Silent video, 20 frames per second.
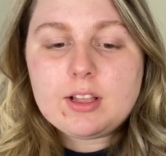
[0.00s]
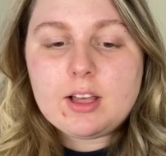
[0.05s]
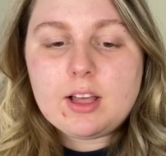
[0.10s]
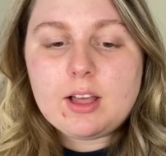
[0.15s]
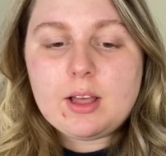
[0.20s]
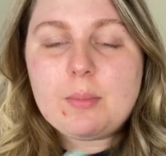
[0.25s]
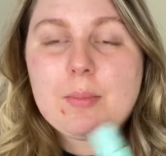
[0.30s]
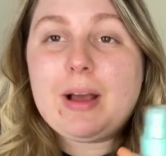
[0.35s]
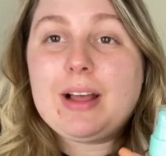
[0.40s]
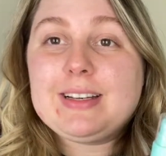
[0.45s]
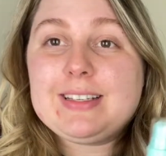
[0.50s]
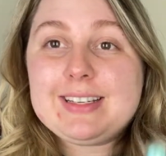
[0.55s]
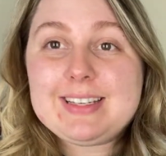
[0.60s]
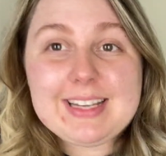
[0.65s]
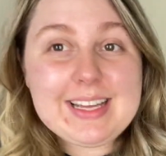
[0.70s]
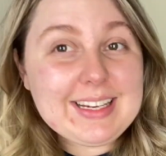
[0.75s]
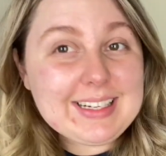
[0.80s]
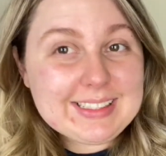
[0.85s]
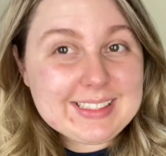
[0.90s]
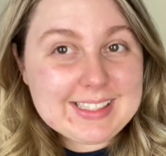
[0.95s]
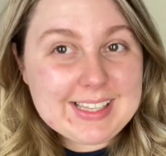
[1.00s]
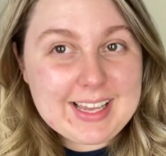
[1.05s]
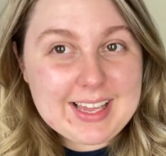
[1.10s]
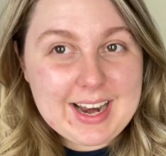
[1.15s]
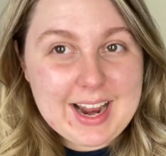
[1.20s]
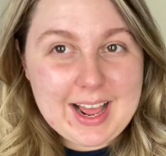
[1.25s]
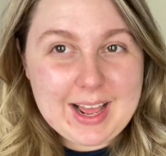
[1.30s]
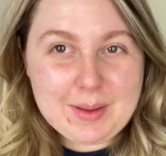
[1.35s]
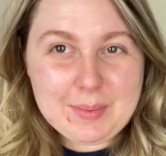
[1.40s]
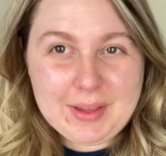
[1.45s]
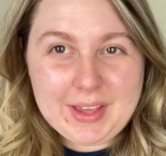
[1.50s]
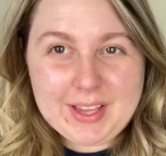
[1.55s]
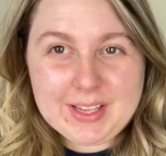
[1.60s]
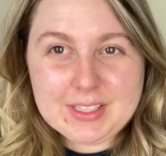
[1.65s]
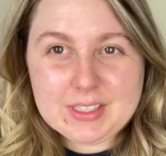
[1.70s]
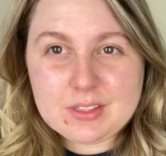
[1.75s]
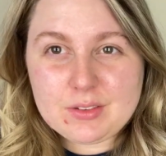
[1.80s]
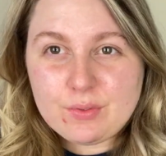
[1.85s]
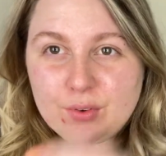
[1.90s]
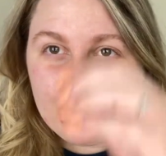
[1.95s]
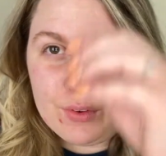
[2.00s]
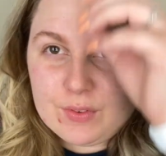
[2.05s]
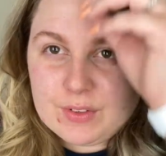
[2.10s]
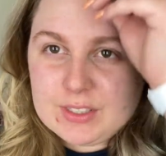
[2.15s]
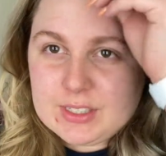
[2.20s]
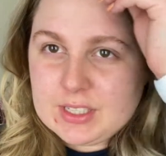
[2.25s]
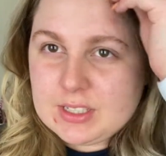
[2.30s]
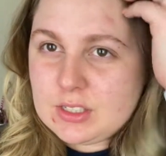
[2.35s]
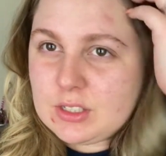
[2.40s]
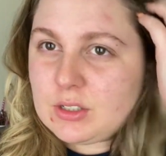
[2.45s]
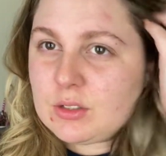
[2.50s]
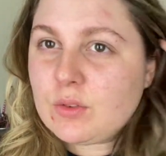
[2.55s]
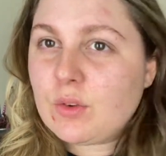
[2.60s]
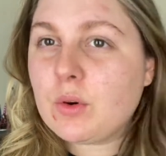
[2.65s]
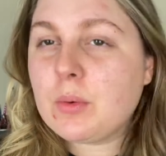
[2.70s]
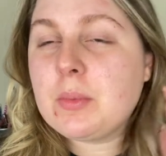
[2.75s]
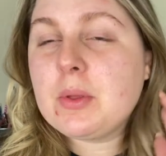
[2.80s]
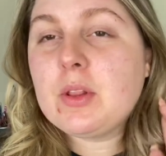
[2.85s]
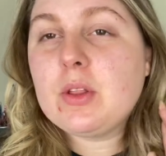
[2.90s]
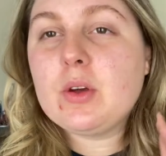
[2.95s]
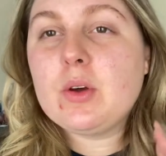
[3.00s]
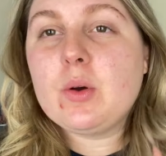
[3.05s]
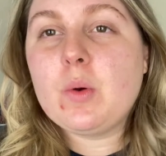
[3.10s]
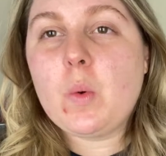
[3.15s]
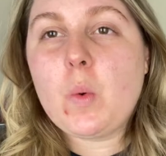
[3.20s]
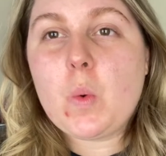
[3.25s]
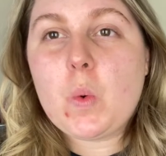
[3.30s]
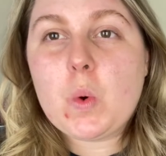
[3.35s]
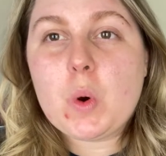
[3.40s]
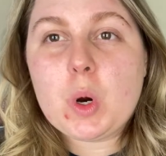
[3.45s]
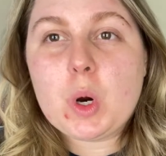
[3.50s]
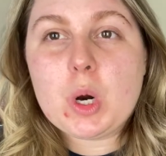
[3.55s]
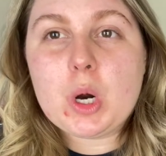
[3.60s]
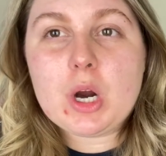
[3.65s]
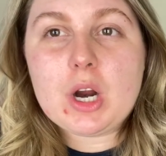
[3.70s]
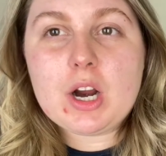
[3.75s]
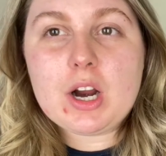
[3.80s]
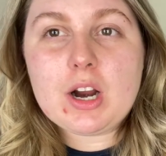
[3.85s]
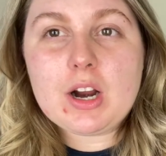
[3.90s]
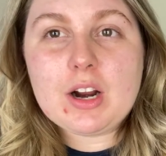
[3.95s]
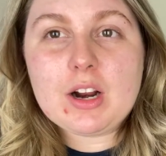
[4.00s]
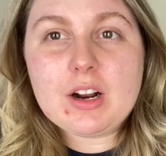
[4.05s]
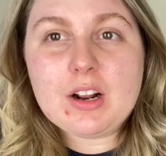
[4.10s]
I didn't see an eye base for Physicians Formula or